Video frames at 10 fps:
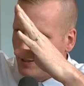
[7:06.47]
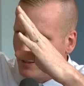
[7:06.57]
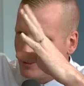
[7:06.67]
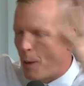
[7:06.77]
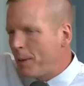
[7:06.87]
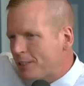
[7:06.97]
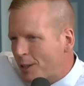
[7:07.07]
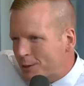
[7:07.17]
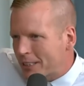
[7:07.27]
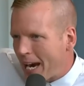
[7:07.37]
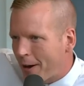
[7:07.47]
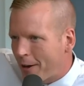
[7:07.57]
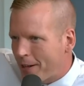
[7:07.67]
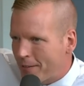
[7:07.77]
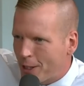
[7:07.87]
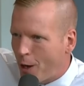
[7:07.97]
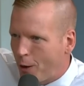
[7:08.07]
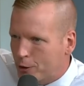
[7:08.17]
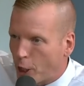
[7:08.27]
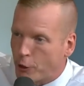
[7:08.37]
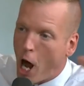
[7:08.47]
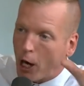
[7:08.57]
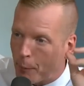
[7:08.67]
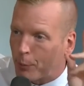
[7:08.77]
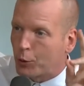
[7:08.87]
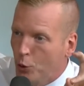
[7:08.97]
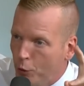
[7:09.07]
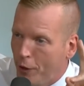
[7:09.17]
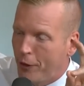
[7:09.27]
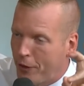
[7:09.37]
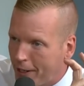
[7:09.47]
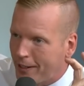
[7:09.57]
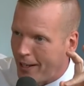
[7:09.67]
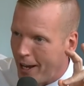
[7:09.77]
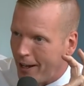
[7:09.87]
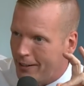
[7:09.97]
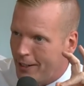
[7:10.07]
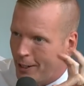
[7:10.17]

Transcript: Don't be so scared, even though it's, like, not a proven thing yet.